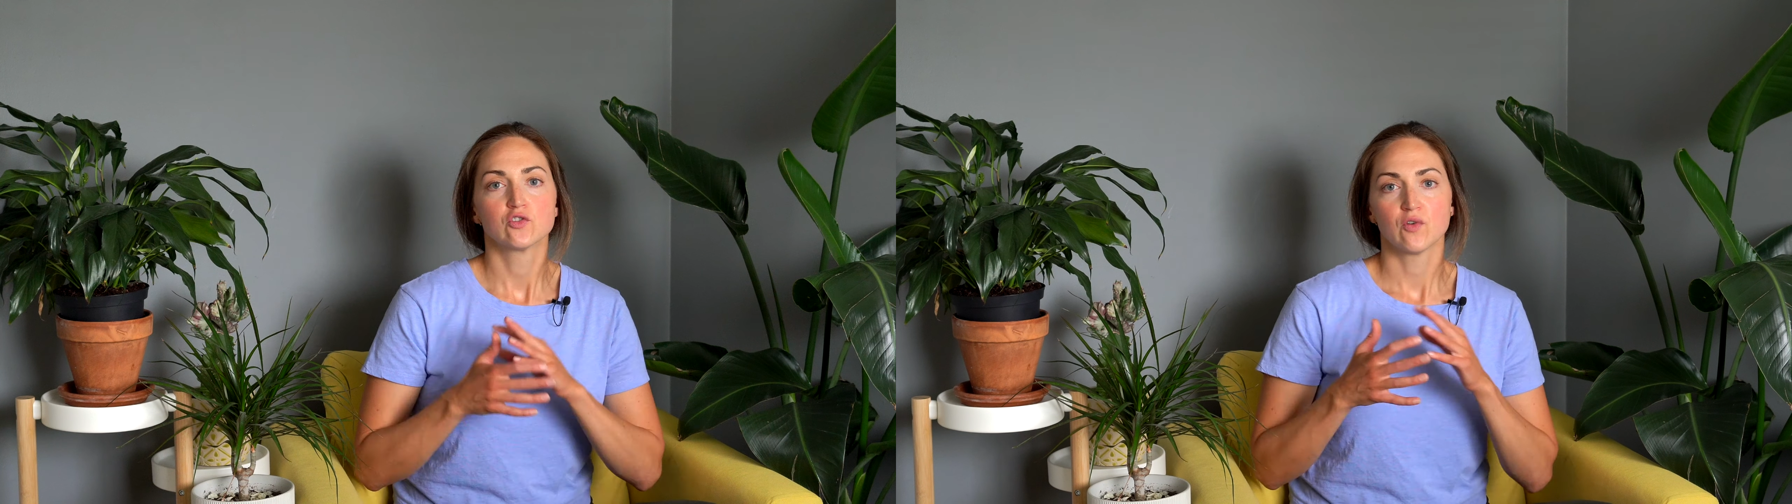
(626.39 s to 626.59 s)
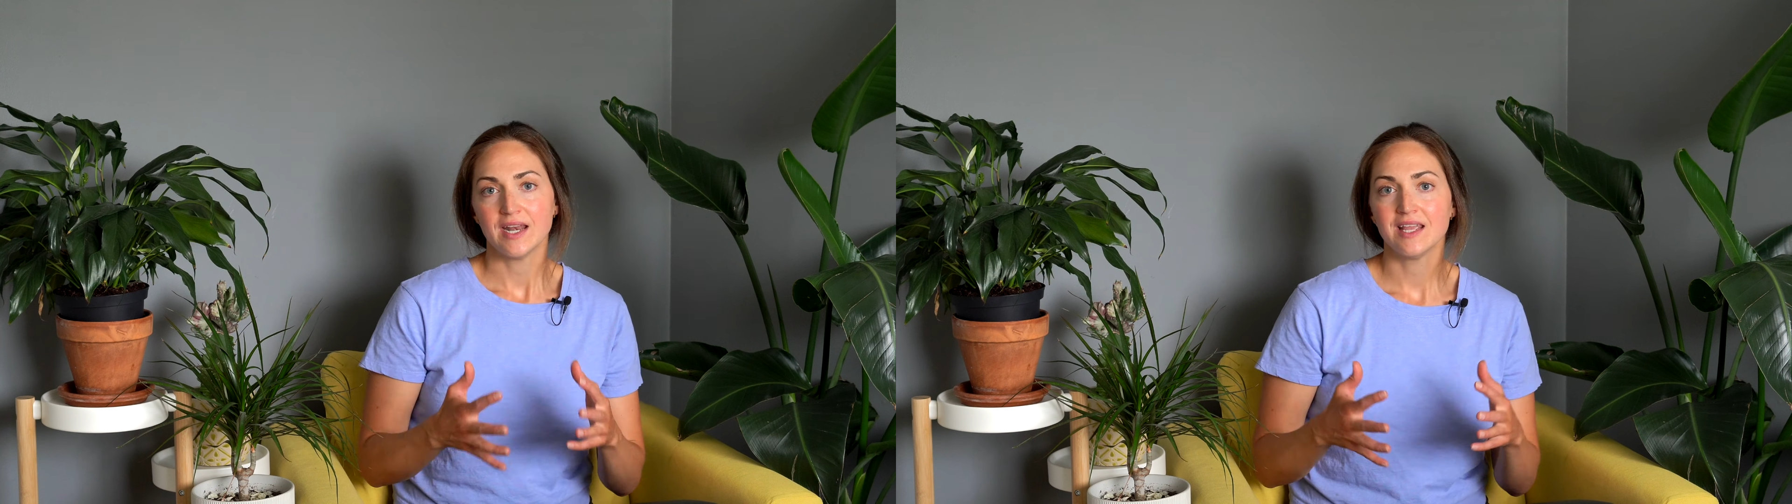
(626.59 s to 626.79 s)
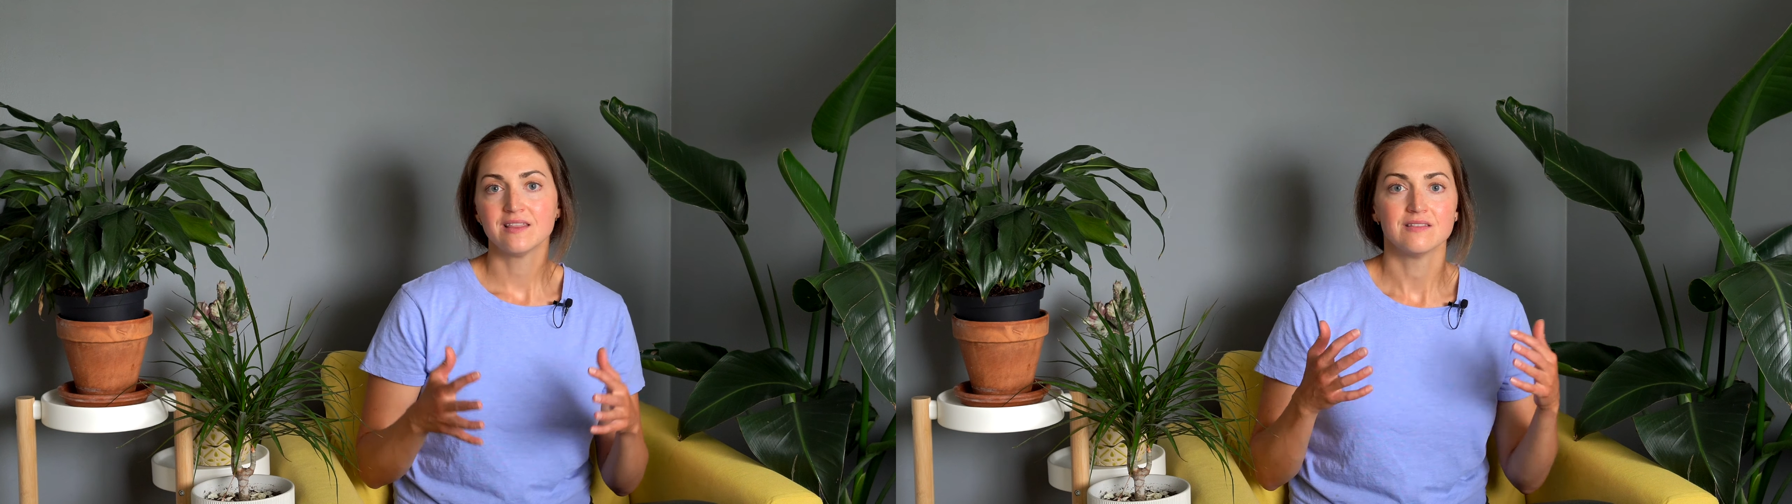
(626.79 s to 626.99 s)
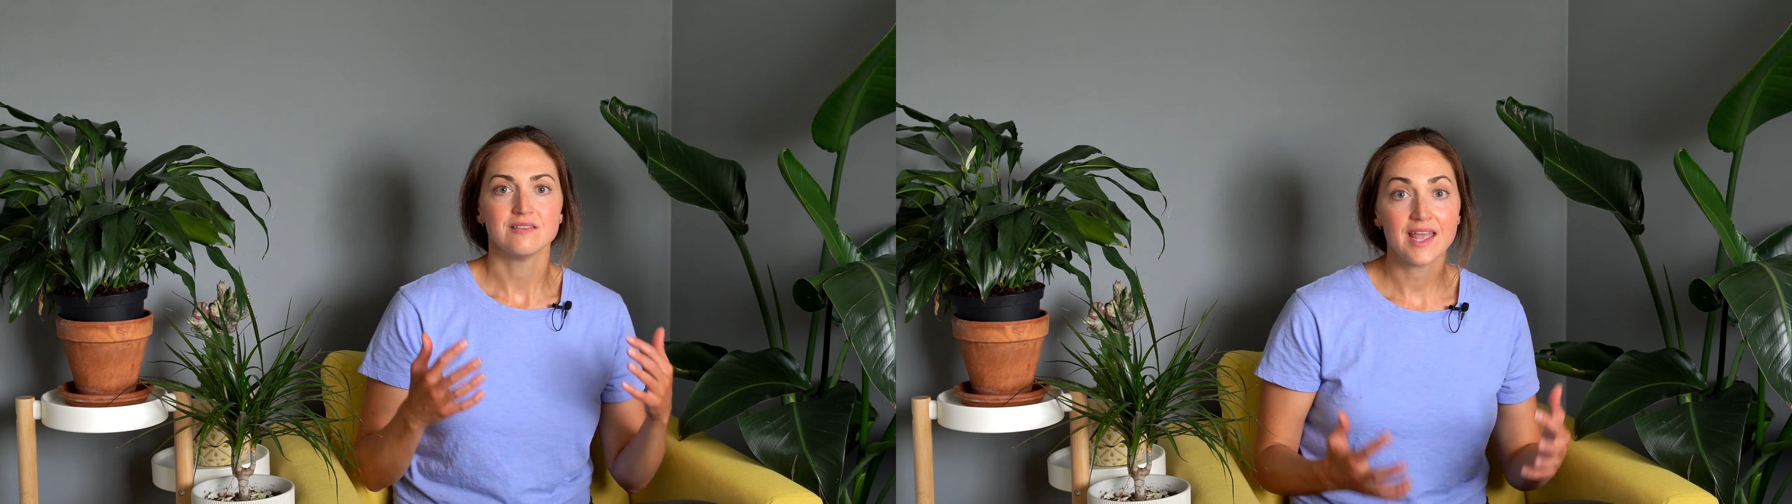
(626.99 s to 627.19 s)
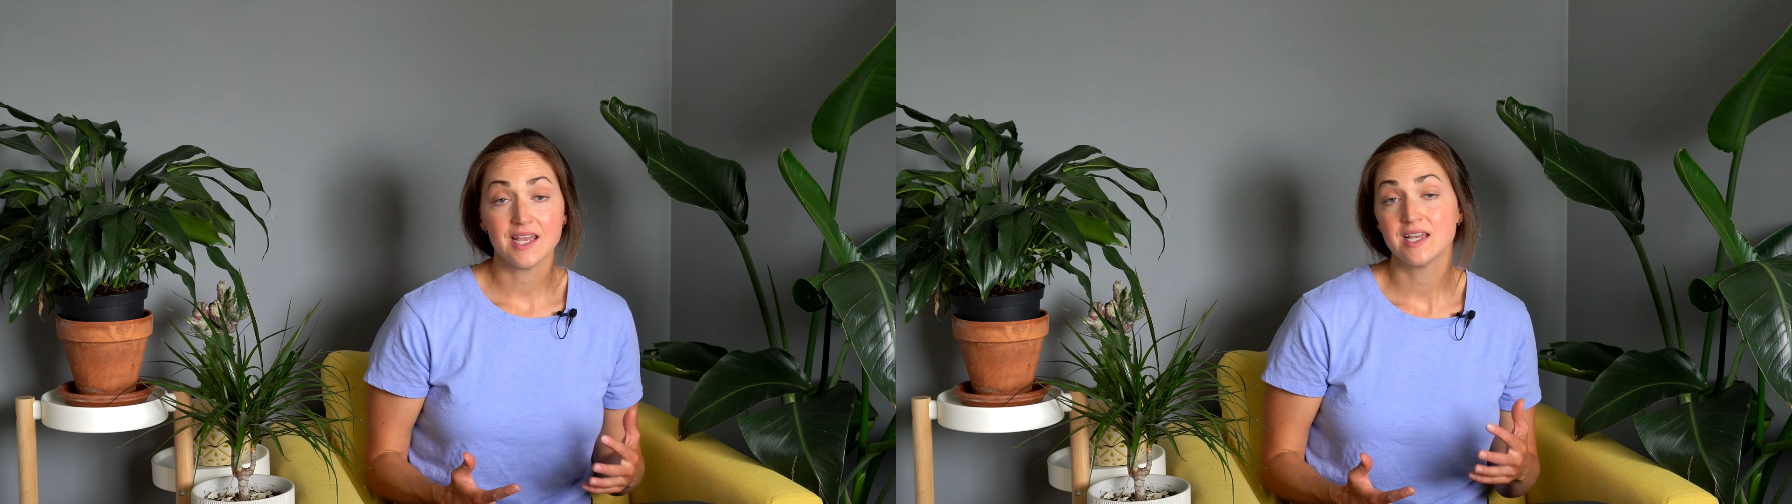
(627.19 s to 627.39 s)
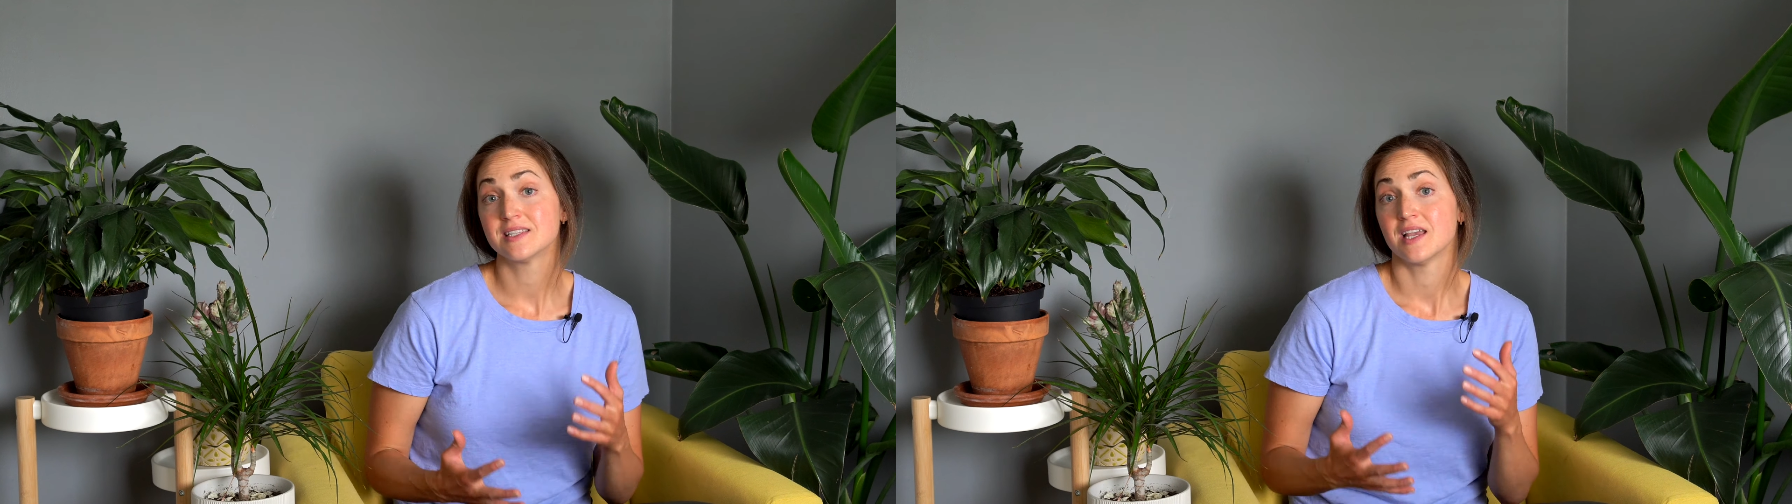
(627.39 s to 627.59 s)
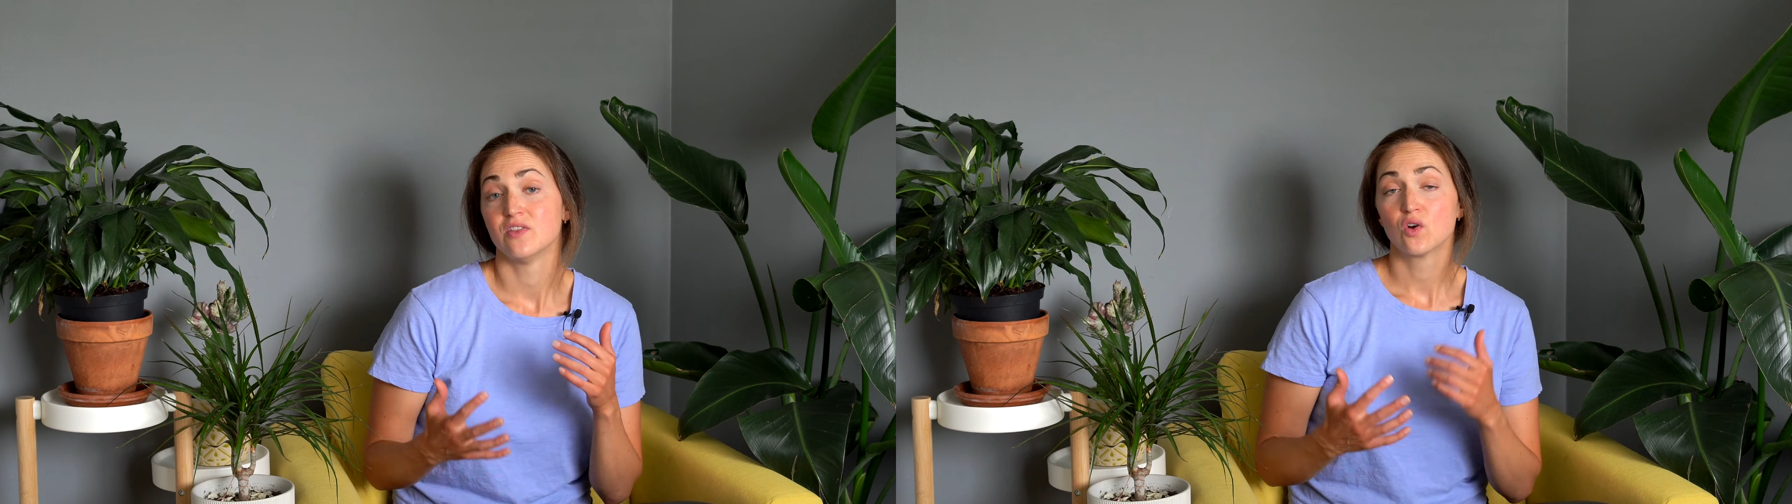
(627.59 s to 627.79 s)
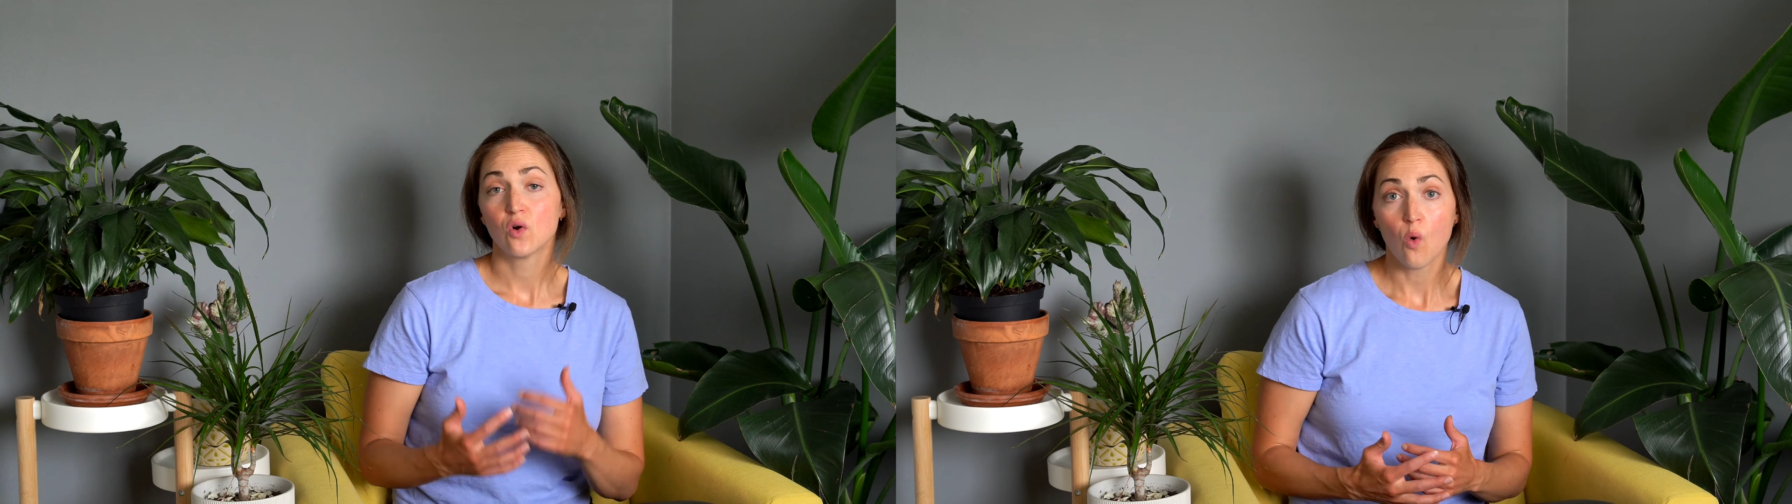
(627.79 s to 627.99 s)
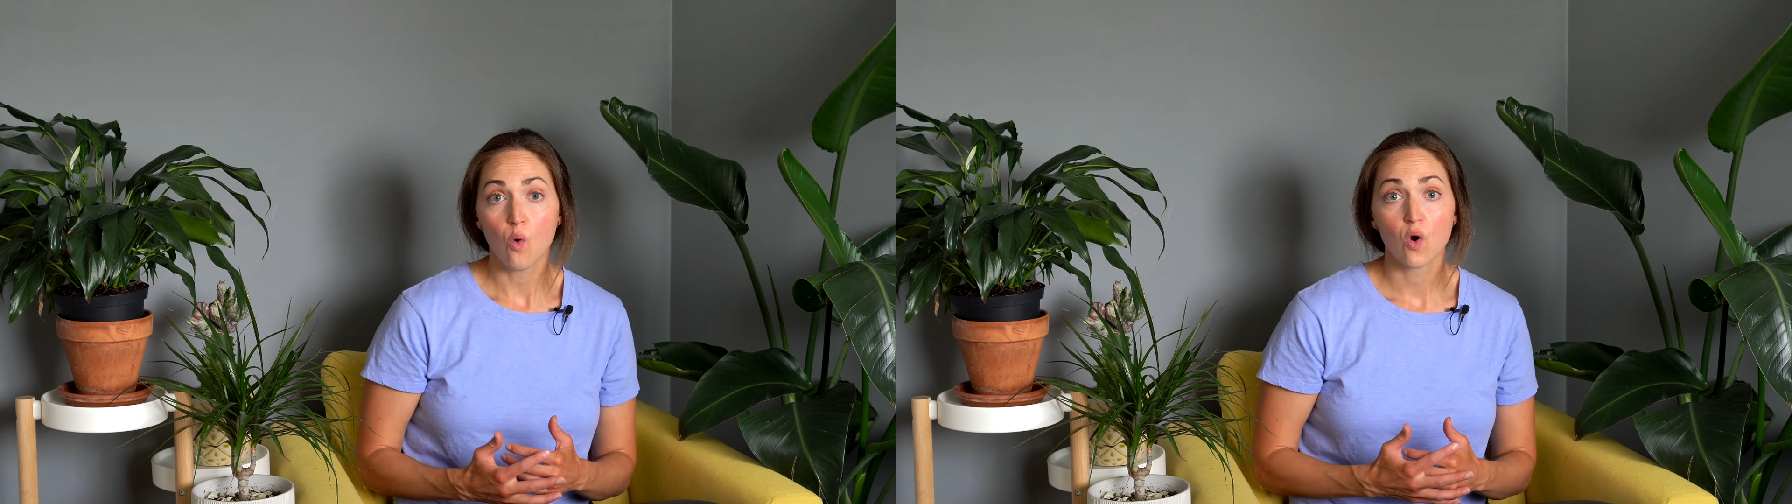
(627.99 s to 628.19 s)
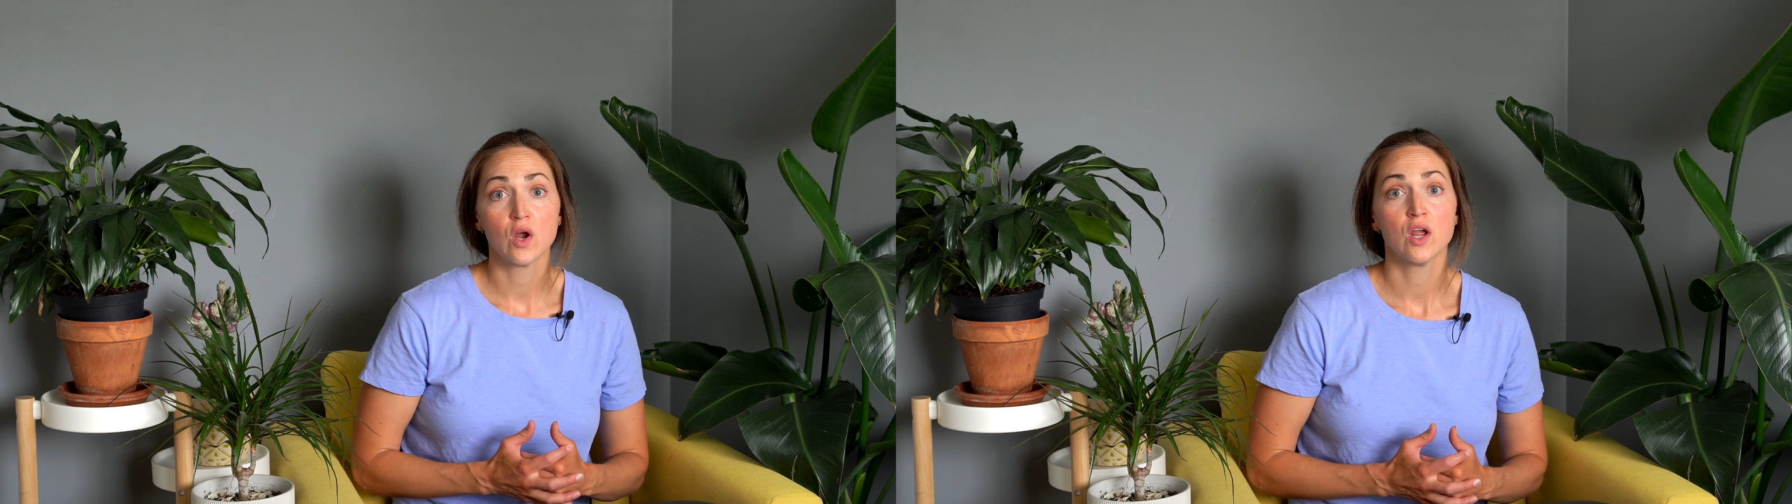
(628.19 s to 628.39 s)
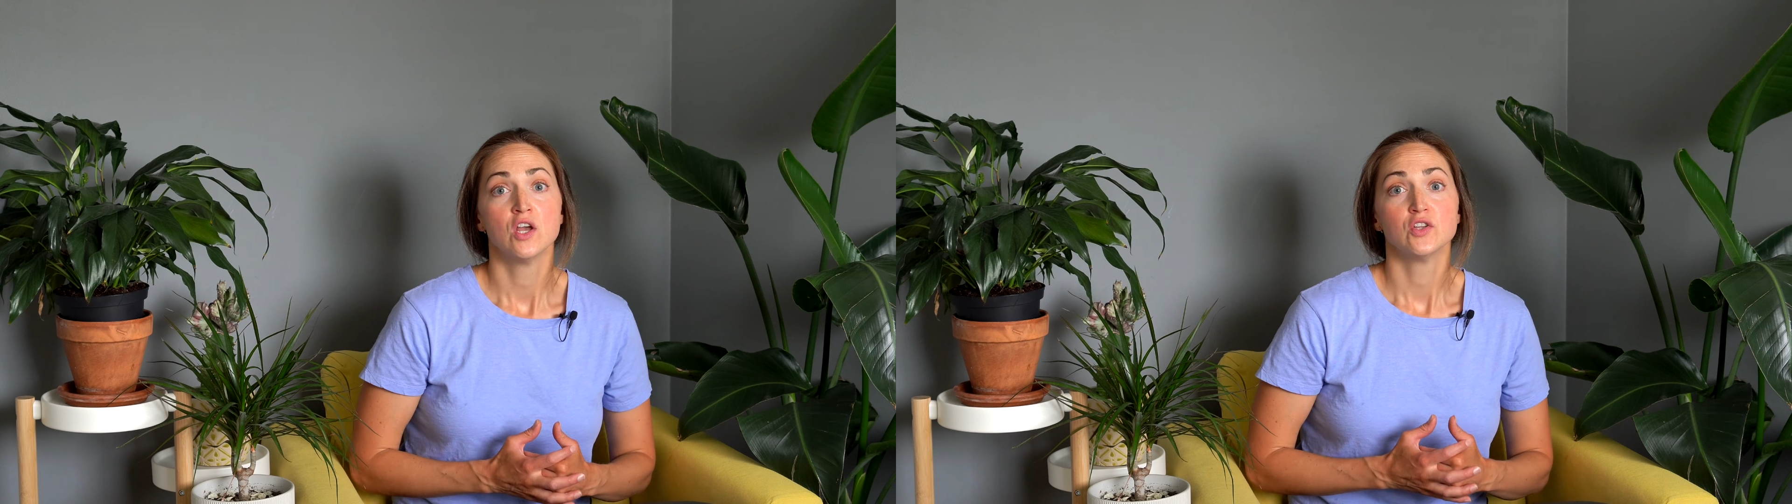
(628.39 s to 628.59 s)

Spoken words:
training the legs and the core